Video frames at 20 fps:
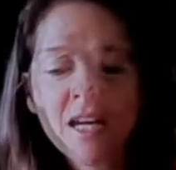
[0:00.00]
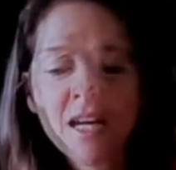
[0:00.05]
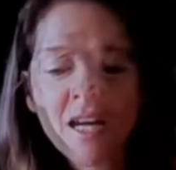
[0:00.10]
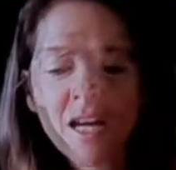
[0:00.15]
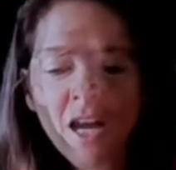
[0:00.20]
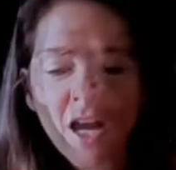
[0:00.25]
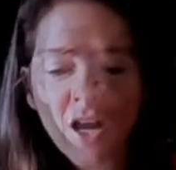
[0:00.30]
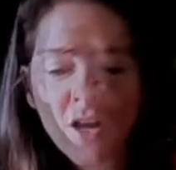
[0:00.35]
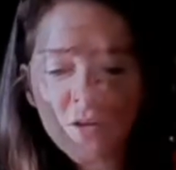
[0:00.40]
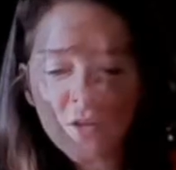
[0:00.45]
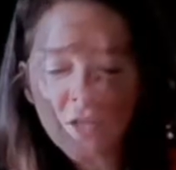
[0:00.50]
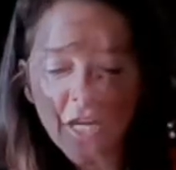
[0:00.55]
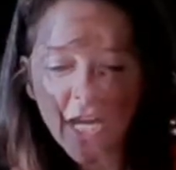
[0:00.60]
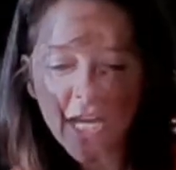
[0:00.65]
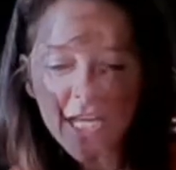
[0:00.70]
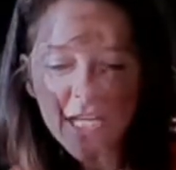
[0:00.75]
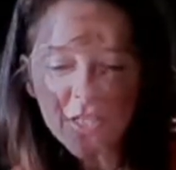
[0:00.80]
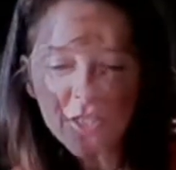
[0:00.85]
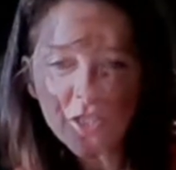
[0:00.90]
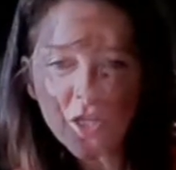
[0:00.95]
Okay,
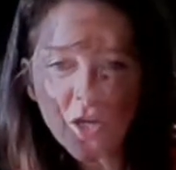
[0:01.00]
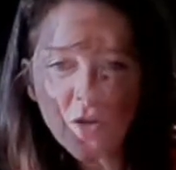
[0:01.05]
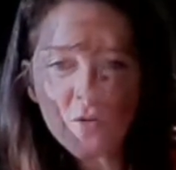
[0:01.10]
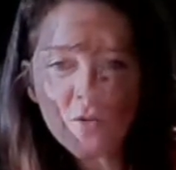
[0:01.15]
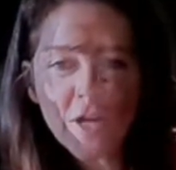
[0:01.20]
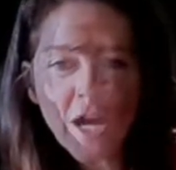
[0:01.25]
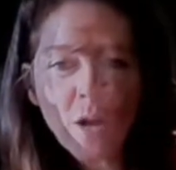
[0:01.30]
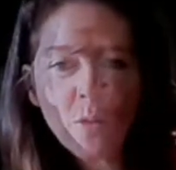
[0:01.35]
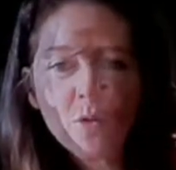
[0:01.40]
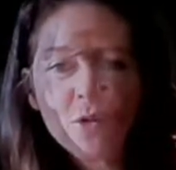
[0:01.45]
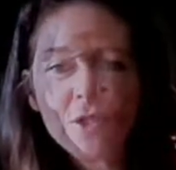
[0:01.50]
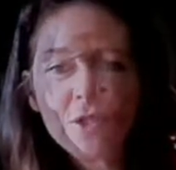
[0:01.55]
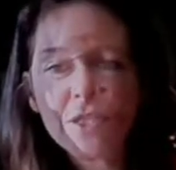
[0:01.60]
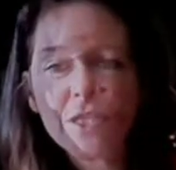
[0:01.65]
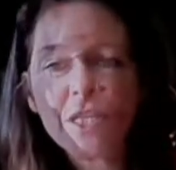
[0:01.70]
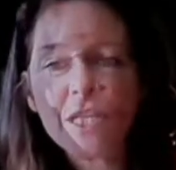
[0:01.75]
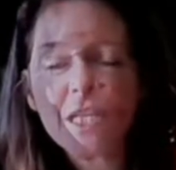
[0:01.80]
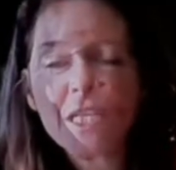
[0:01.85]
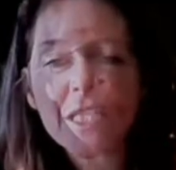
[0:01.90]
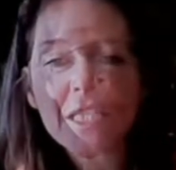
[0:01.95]
so that was
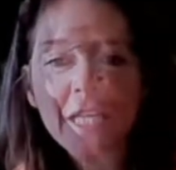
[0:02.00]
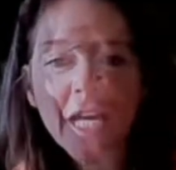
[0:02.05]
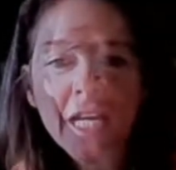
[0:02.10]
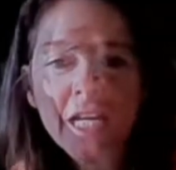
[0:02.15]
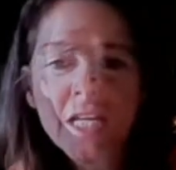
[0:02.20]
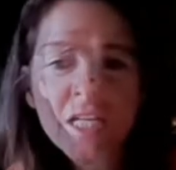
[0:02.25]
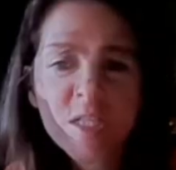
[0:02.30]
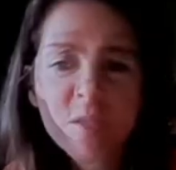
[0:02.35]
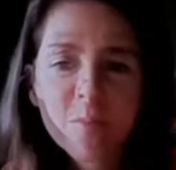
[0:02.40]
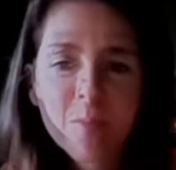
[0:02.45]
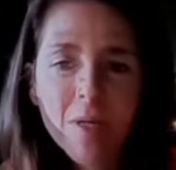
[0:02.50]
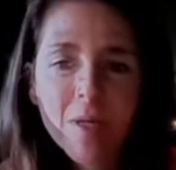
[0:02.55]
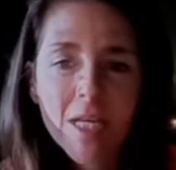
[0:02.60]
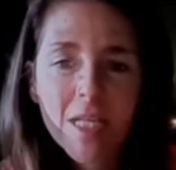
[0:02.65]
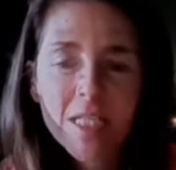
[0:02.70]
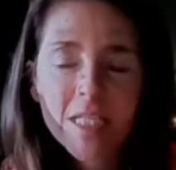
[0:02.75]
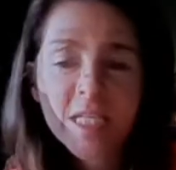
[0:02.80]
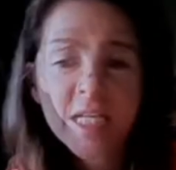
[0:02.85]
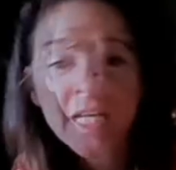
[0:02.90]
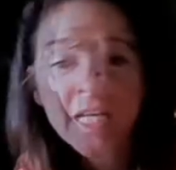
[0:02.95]
the second
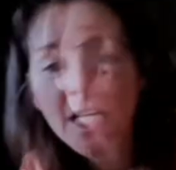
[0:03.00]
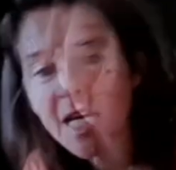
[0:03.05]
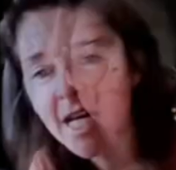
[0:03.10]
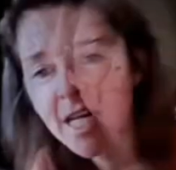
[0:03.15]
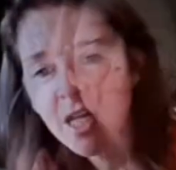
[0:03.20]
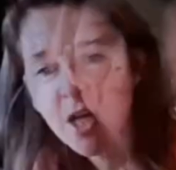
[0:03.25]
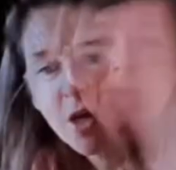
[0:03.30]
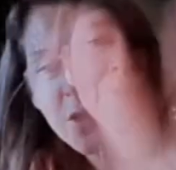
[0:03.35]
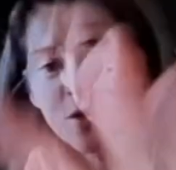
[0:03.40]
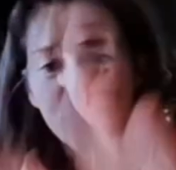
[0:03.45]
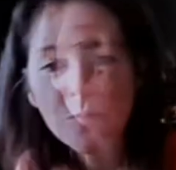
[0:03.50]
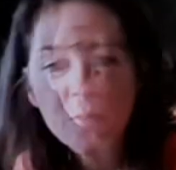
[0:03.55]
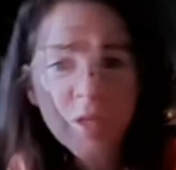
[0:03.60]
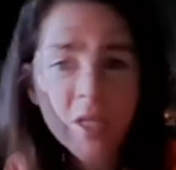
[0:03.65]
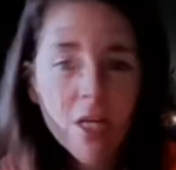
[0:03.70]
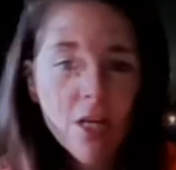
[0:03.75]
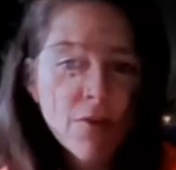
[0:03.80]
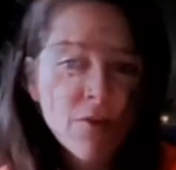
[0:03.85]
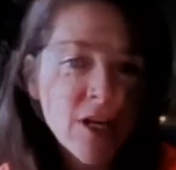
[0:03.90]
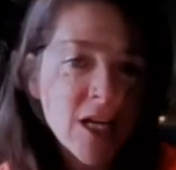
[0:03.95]
bit. It goes
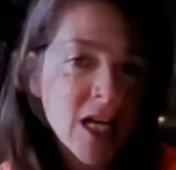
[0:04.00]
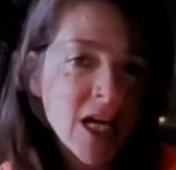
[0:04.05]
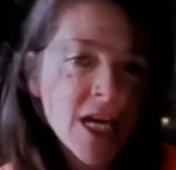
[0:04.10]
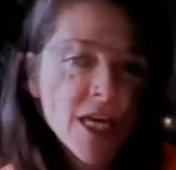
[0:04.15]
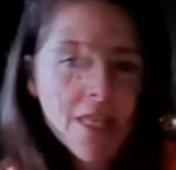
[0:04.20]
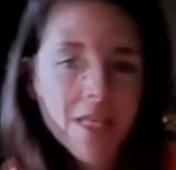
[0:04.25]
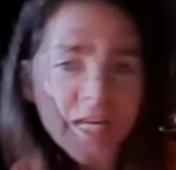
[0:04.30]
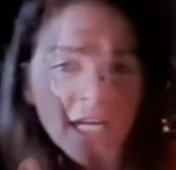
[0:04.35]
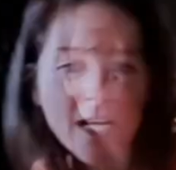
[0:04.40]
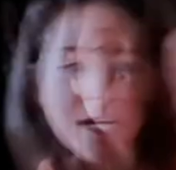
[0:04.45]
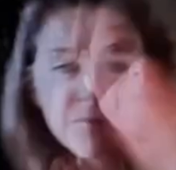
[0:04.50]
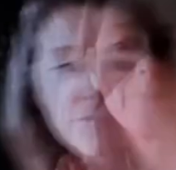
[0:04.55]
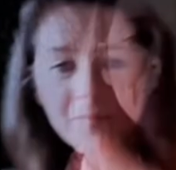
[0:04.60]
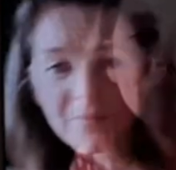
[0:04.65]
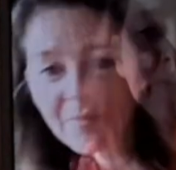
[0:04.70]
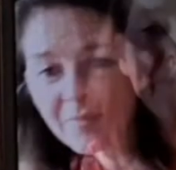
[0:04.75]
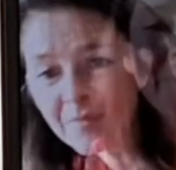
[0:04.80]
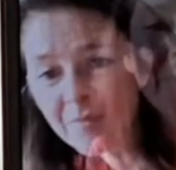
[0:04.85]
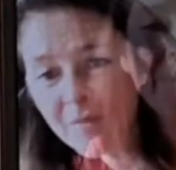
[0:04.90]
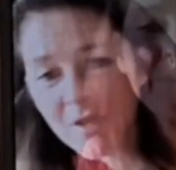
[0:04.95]
blurry like that,
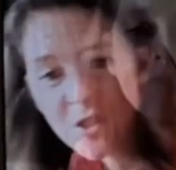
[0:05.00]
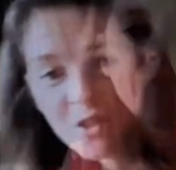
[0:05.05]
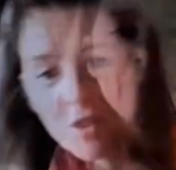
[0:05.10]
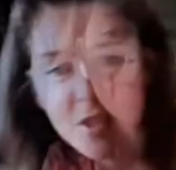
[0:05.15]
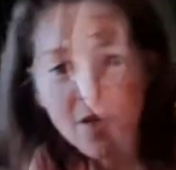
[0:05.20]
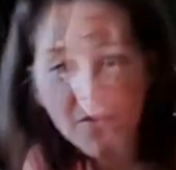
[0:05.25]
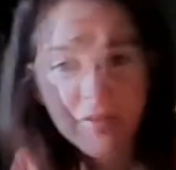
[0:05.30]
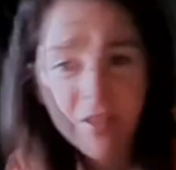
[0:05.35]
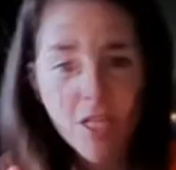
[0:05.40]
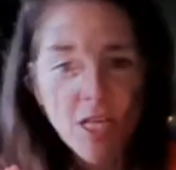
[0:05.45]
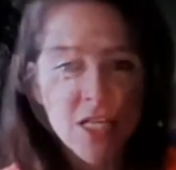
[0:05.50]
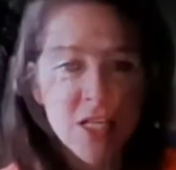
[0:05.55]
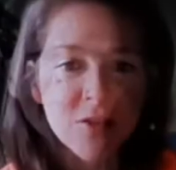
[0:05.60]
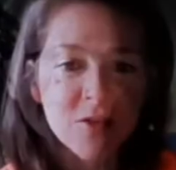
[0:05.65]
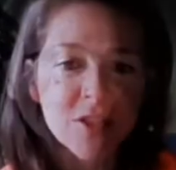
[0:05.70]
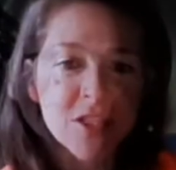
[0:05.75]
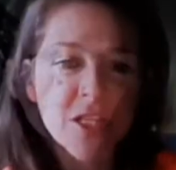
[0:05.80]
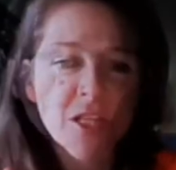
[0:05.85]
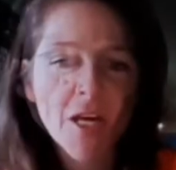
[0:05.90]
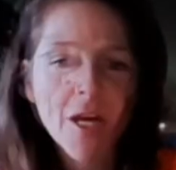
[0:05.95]
you just have to get used
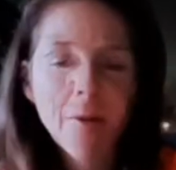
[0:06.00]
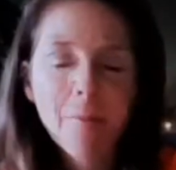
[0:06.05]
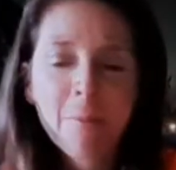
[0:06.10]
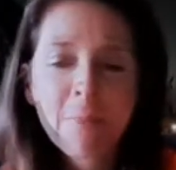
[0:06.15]
to that.